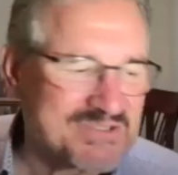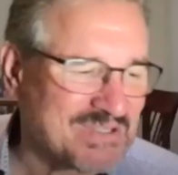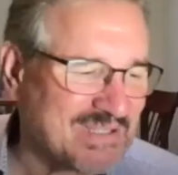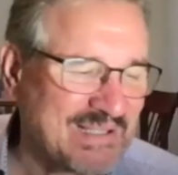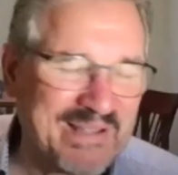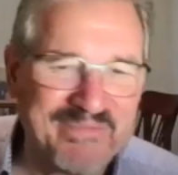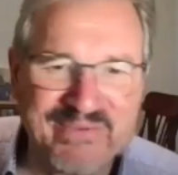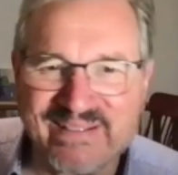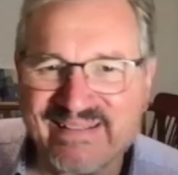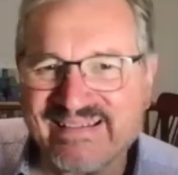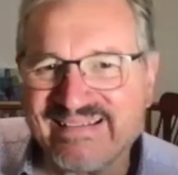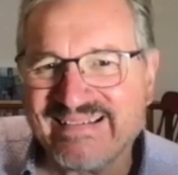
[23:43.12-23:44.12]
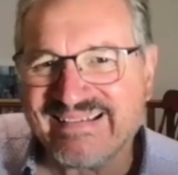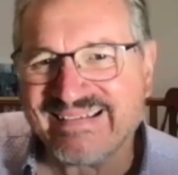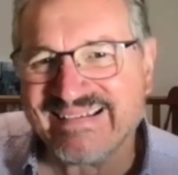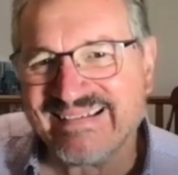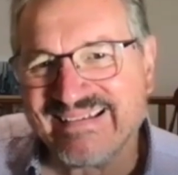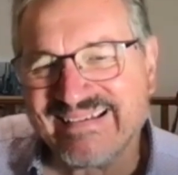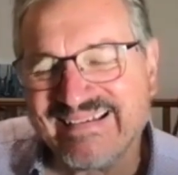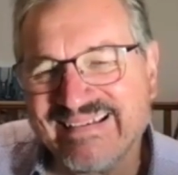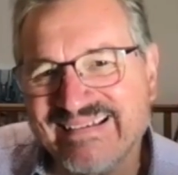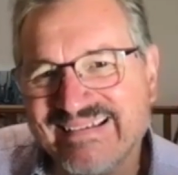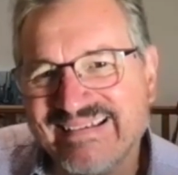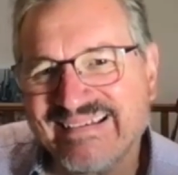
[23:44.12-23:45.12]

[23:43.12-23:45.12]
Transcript: feel like they know you, right?